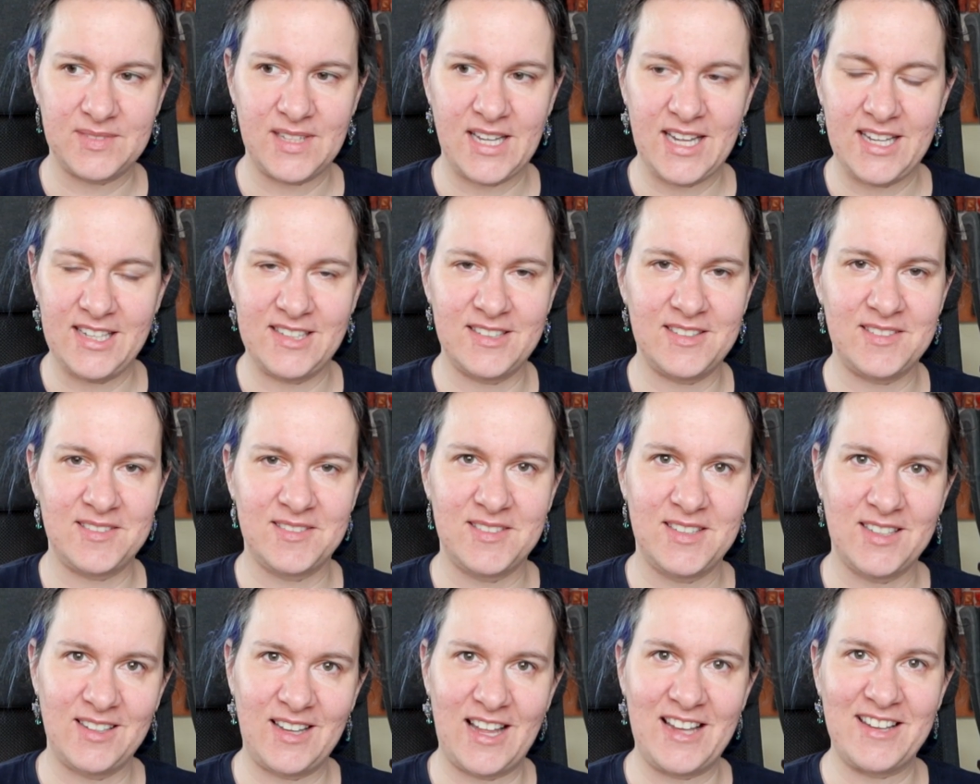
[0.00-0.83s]

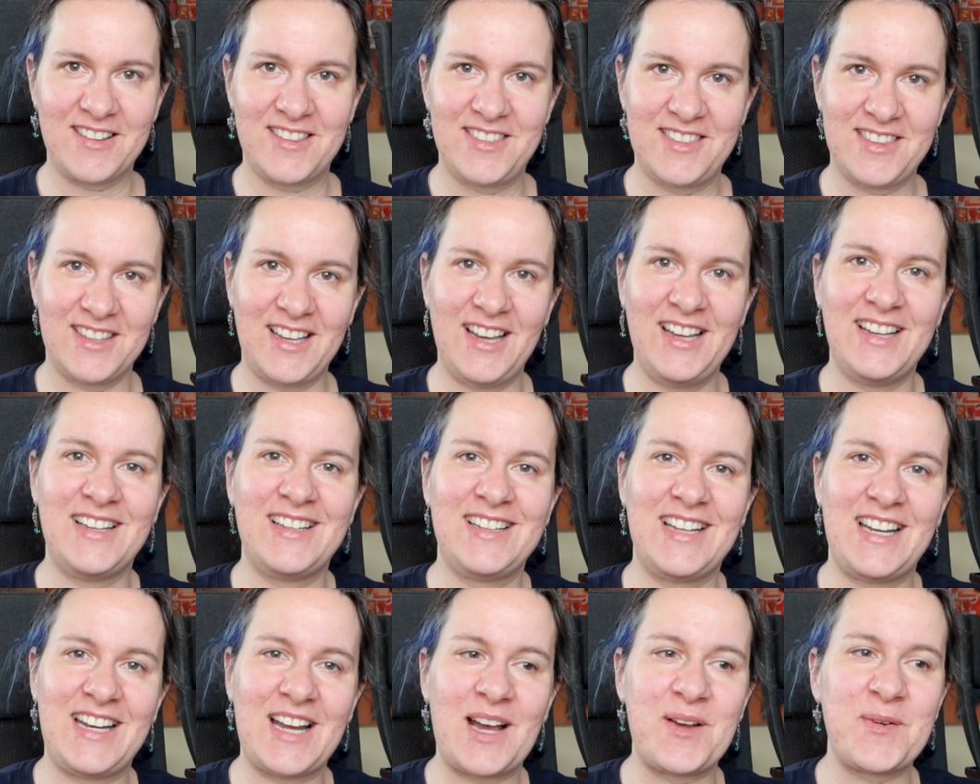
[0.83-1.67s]
in the length
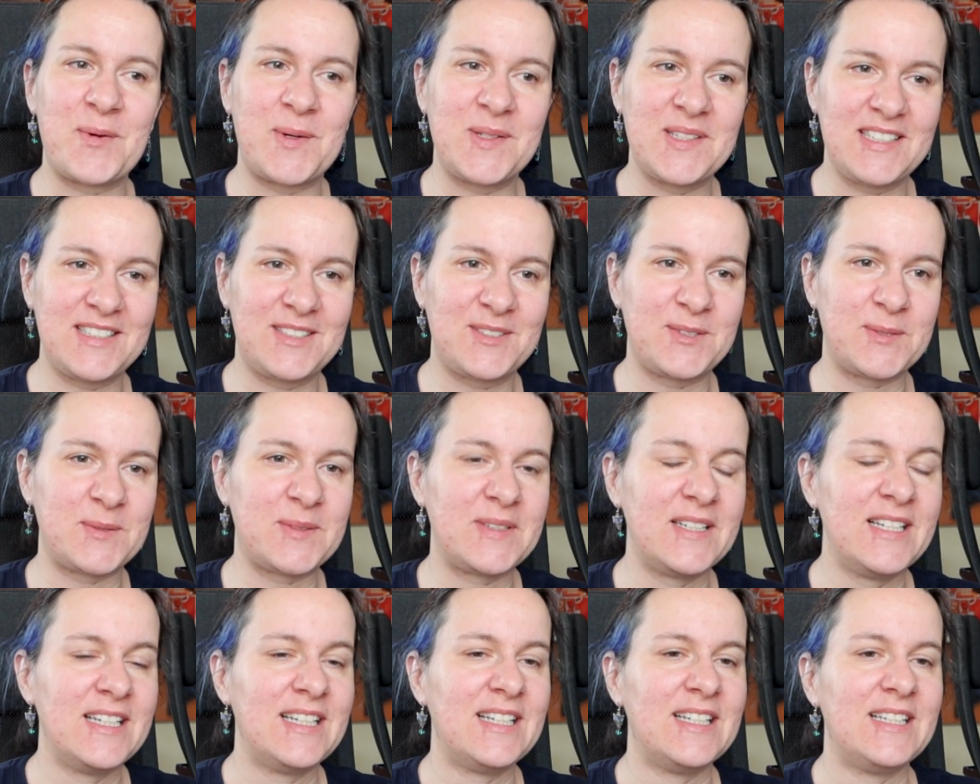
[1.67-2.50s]
that I wanted
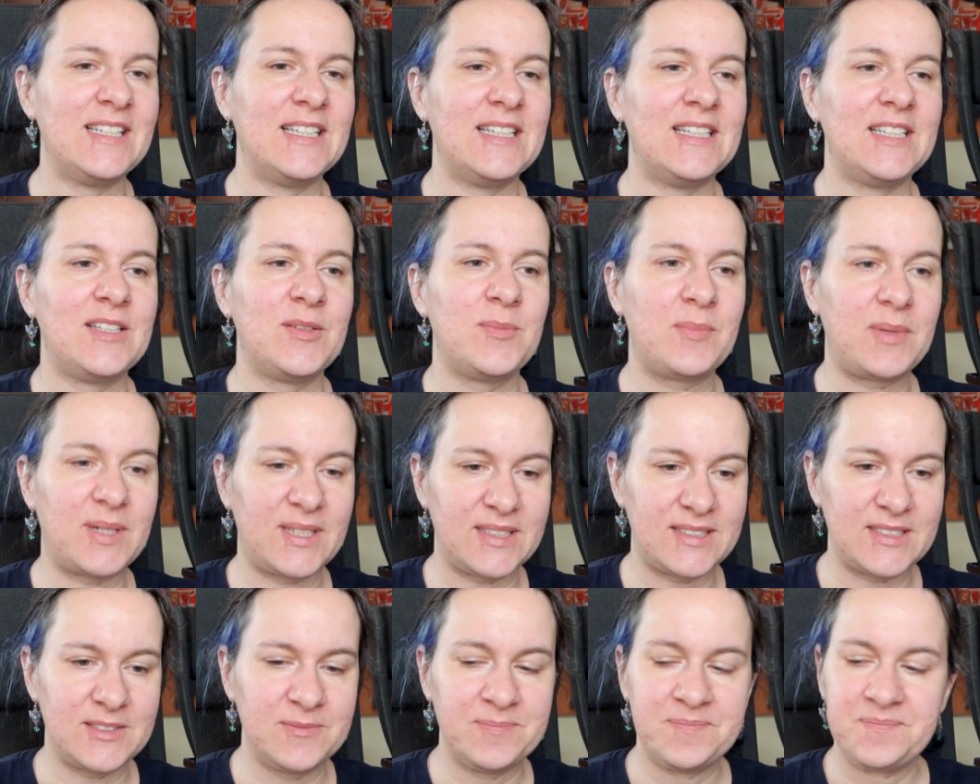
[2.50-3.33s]
to,
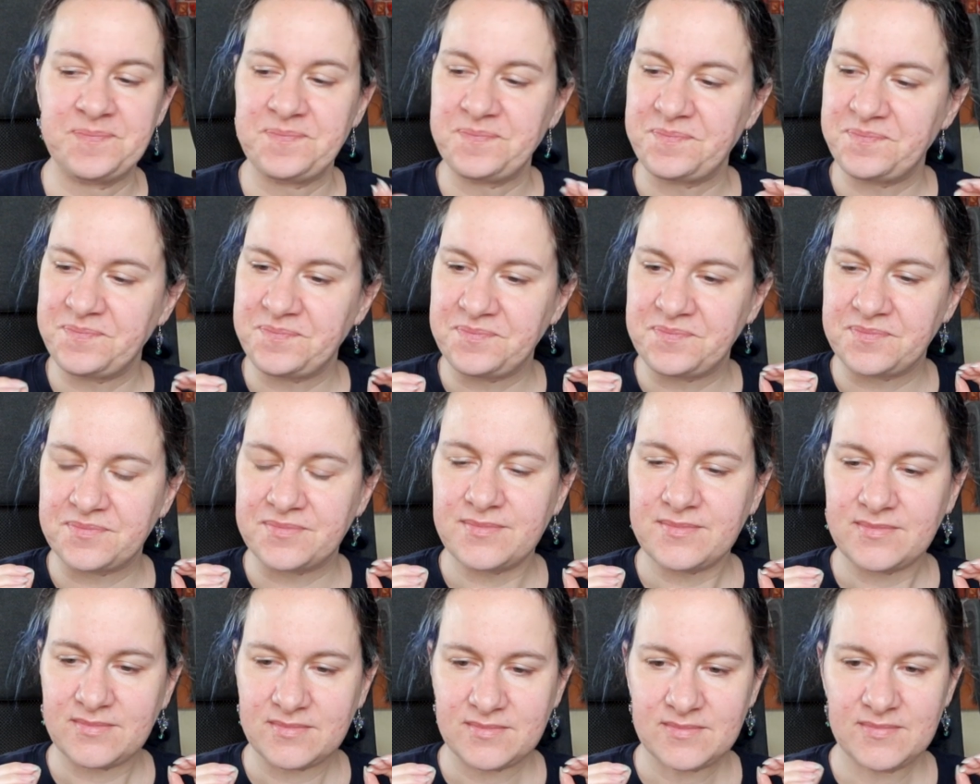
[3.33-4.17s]
but
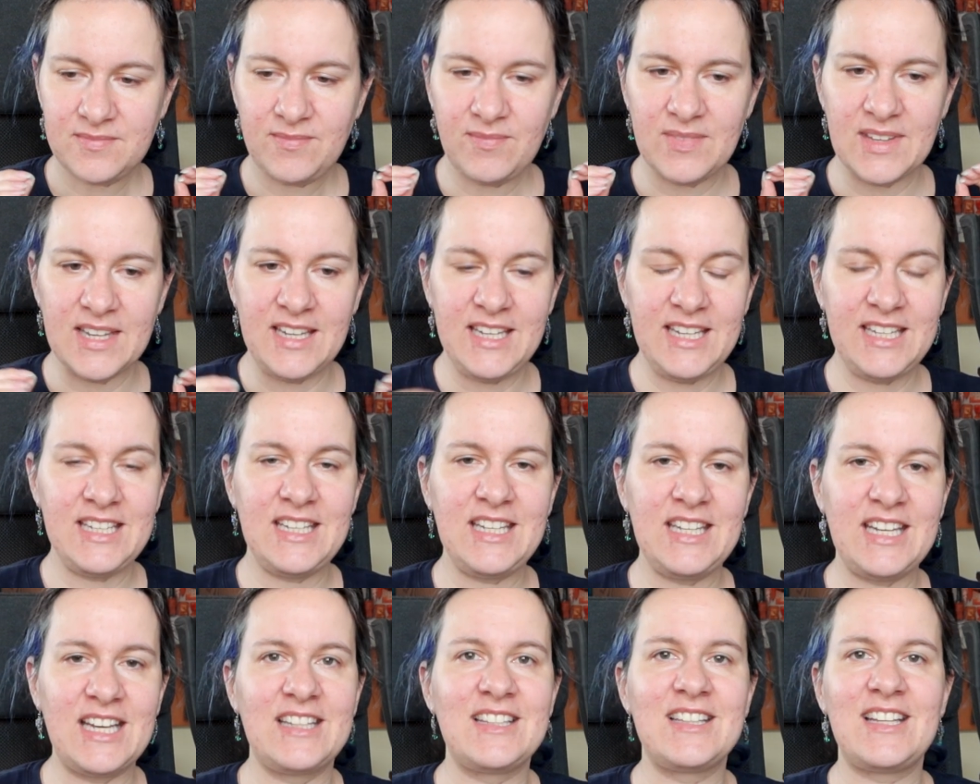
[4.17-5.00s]
in
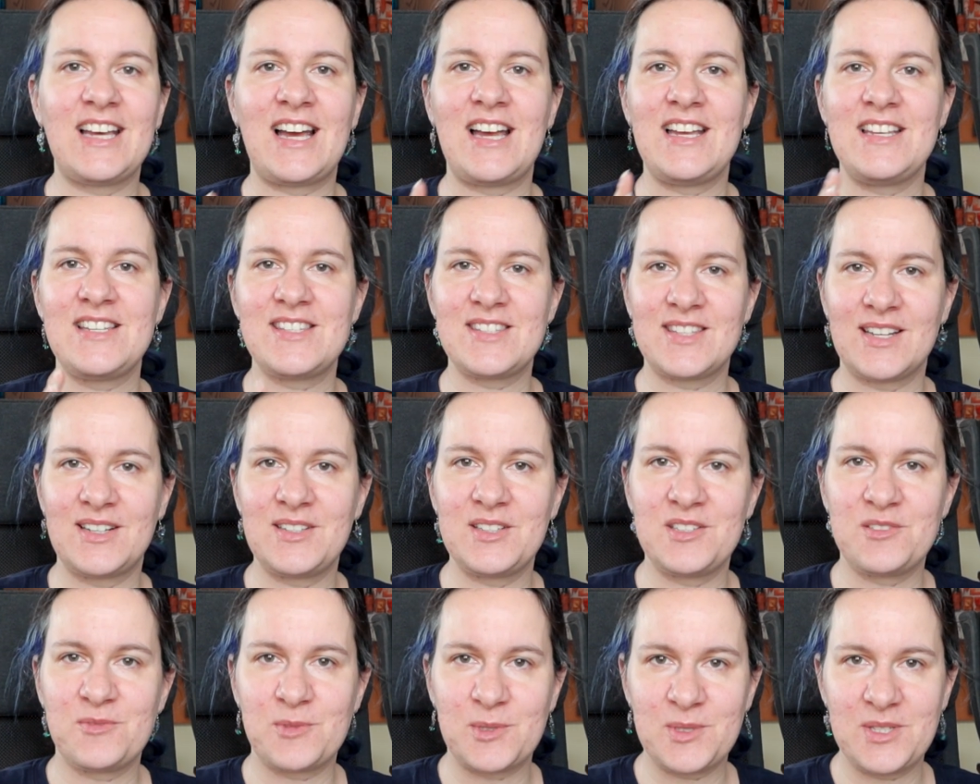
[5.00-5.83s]
the end I
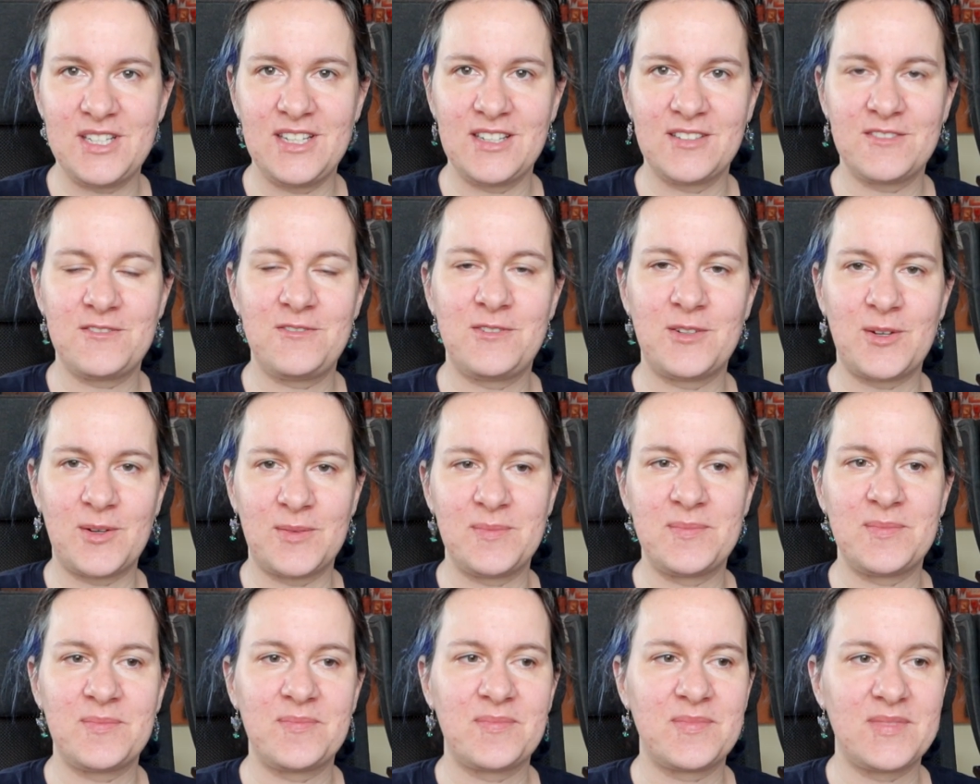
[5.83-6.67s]
started watching
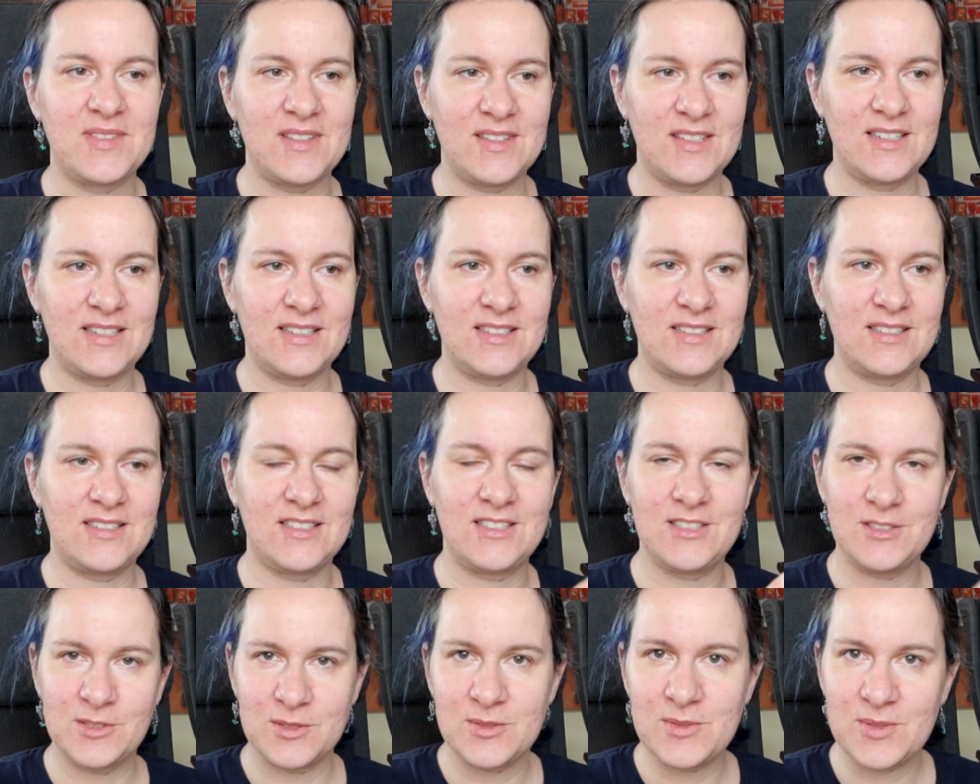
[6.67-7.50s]
from
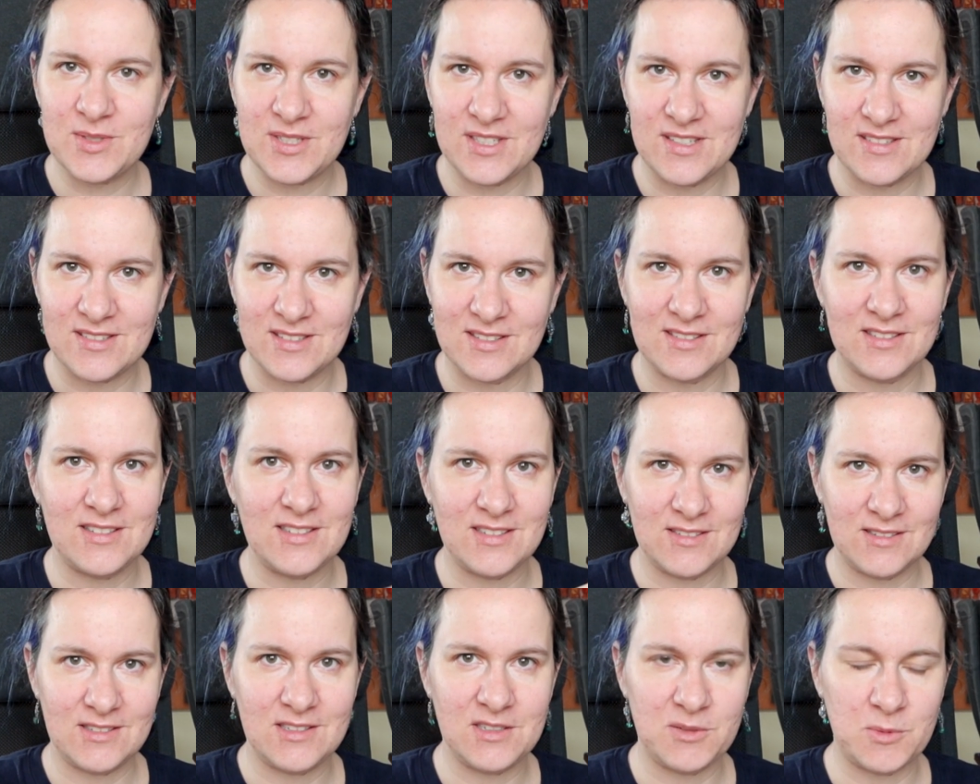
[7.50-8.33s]
the new season,
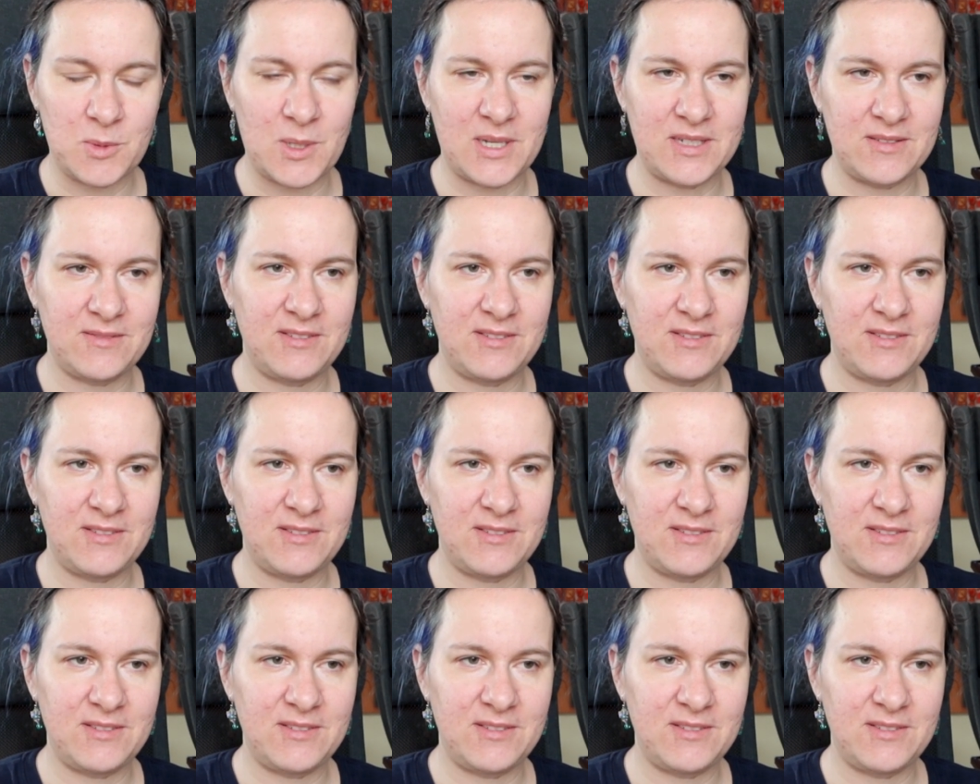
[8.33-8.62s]
the one